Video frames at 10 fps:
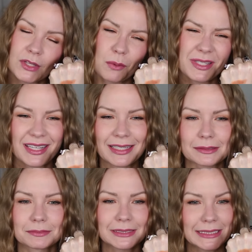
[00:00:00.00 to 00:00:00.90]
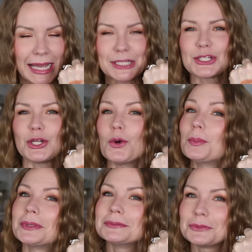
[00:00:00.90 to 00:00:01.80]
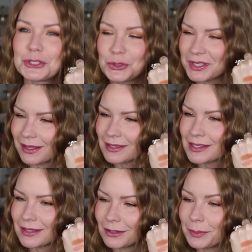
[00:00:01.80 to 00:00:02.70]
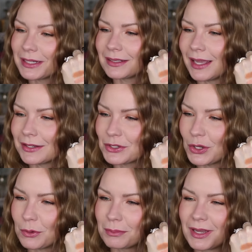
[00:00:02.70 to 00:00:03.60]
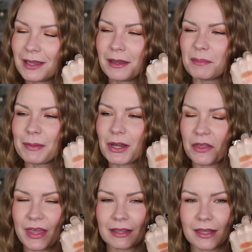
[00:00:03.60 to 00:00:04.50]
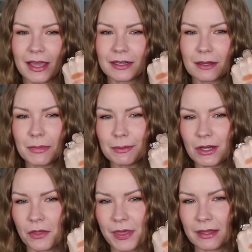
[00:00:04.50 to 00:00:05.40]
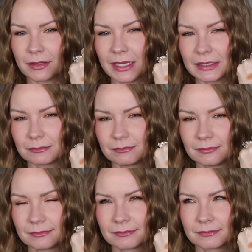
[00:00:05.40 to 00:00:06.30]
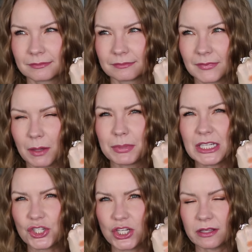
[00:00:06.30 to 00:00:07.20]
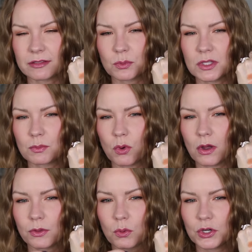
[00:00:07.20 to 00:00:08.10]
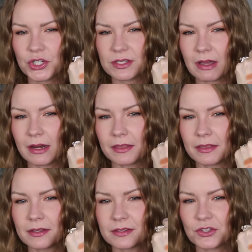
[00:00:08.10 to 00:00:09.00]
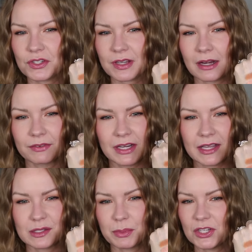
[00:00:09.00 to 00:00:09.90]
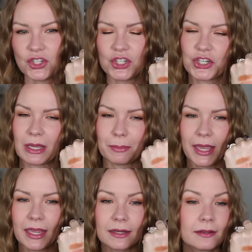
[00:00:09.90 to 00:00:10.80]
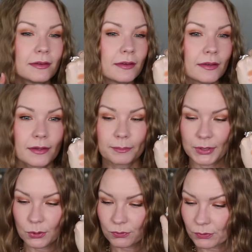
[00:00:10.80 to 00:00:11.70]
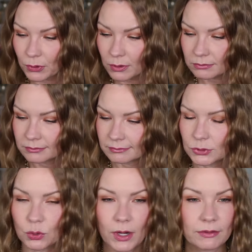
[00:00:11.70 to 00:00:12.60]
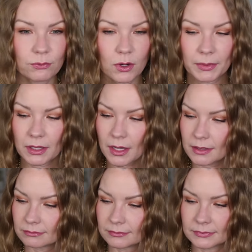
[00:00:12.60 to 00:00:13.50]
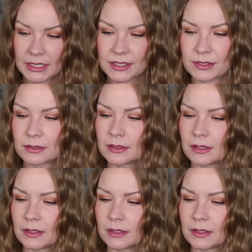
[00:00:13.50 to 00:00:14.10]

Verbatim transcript: almost like a cantaloupe. Would you say this is a little bit cantaloupe? Maybe not that light and maybe not that like peachy. This one's more on the orangey side and then this is just kind of a nice peachy champagne. Beautiful, great formula. It's,